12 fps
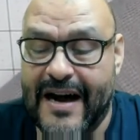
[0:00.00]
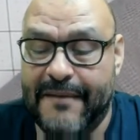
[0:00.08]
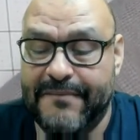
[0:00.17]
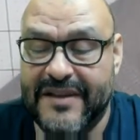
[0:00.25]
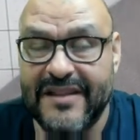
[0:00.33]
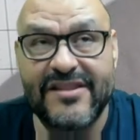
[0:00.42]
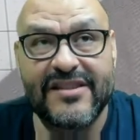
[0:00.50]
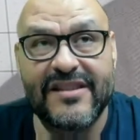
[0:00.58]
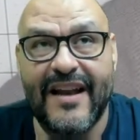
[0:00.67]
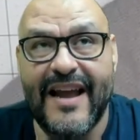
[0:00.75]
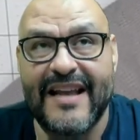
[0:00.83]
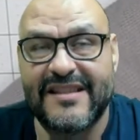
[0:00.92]
This is
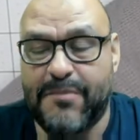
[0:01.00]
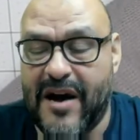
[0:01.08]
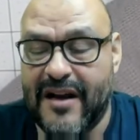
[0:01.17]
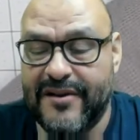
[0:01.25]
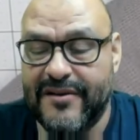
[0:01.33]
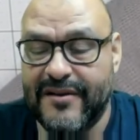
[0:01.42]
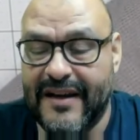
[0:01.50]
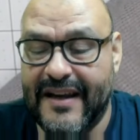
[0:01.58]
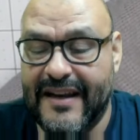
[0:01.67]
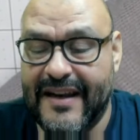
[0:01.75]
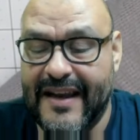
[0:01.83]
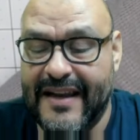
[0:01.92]
a lot smaller
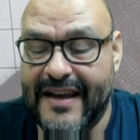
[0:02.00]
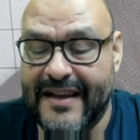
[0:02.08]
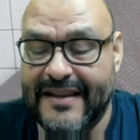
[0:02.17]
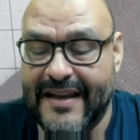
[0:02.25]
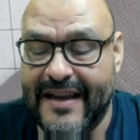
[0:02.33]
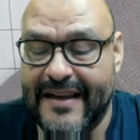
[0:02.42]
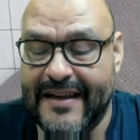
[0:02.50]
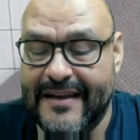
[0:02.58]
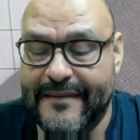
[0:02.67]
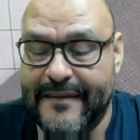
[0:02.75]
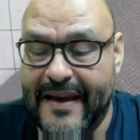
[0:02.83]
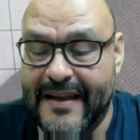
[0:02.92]

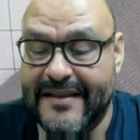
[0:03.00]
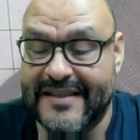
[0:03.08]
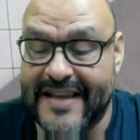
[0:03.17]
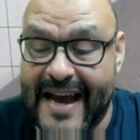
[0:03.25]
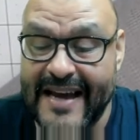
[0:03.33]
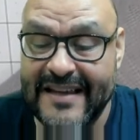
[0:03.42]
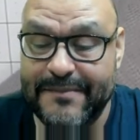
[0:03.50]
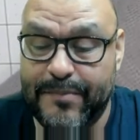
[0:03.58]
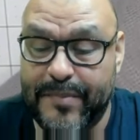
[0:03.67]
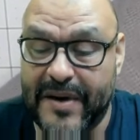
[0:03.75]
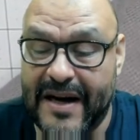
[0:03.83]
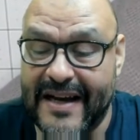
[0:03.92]
in size,
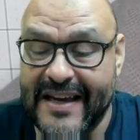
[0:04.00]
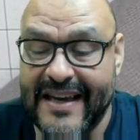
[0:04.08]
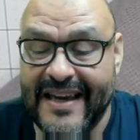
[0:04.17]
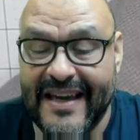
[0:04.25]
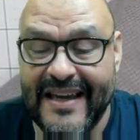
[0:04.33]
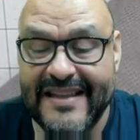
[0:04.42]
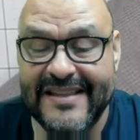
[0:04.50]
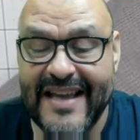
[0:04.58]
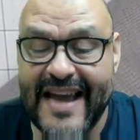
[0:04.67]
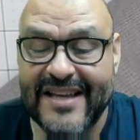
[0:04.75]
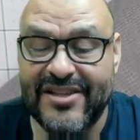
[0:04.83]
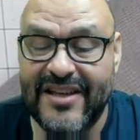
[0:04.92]
but it's
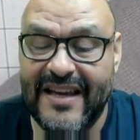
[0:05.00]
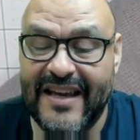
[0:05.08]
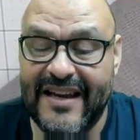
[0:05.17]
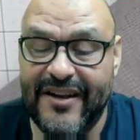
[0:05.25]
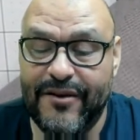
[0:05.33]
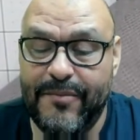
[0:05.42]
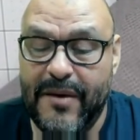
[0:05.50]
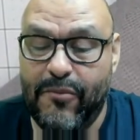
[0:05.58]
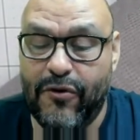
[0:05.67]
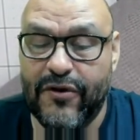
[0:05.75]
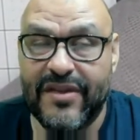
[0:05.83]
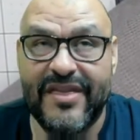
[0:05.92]
actually a little bit
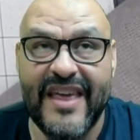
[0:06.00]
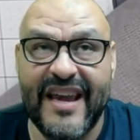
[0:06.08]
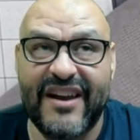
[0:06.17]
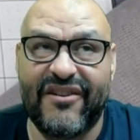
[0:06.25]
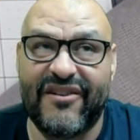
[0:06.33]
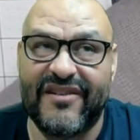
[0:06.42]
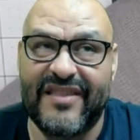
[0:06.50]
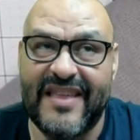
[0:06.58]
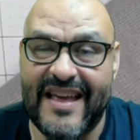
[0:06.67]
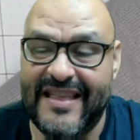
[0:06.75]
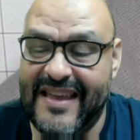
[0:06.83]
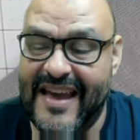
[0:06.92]
more thicker
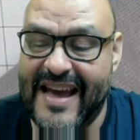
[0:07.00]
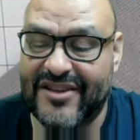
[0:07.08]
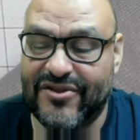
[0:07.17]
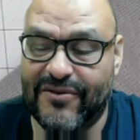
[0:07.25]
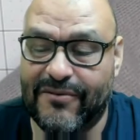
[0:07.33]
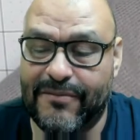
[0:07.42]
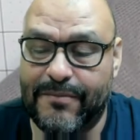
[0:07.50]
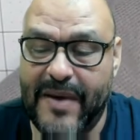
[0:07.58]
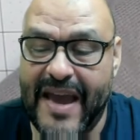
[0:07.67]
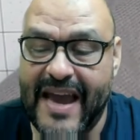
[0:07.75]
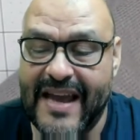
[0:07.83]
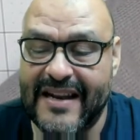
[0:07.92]
than the actual
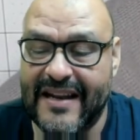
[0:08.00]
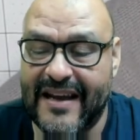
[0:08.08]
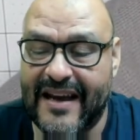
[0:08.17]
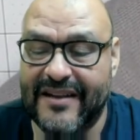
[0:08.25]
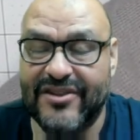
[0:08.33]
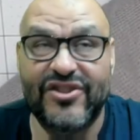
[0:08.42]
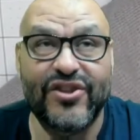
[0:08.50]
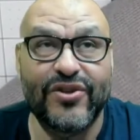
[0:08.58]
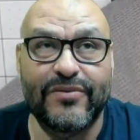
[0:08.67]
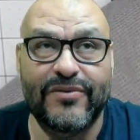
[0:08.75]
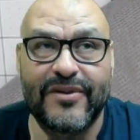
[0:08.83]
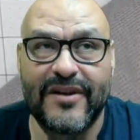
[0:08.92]
pen
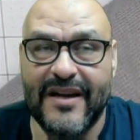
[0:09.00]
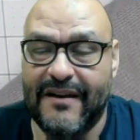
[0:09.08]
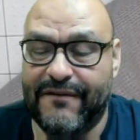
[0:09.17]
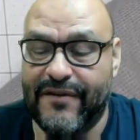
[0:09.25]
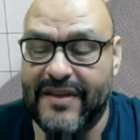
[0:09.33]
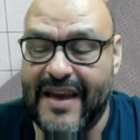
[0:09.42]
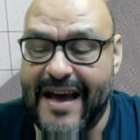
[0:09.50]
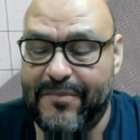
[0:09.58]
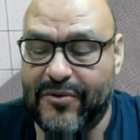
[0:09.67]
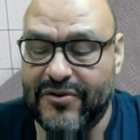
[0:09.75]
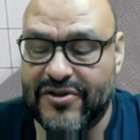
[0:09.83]
too, for the Apple.